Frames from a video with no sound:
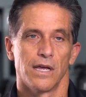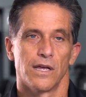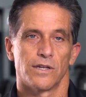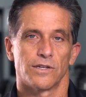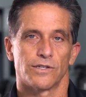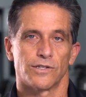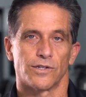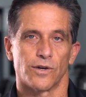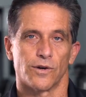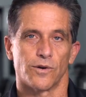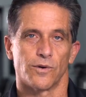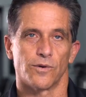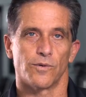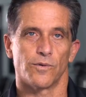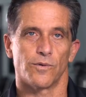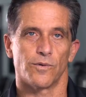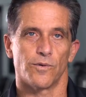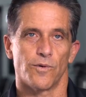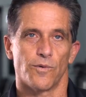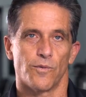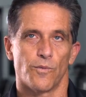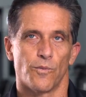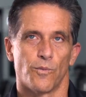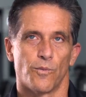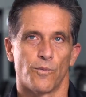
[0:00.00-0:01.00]
So
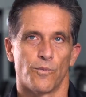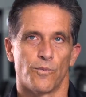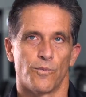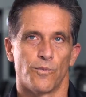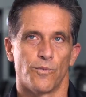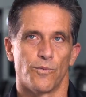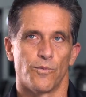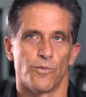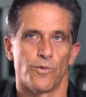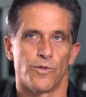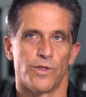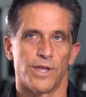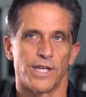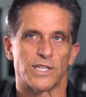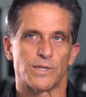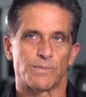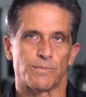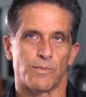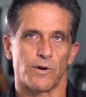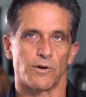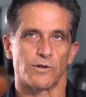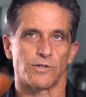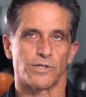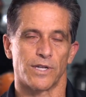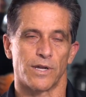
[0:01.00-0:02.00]
this
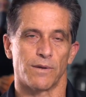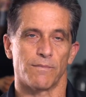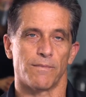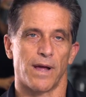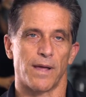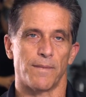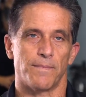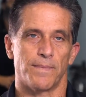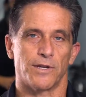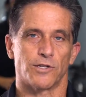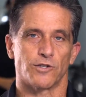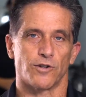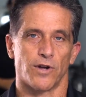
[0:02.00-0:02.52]
person might be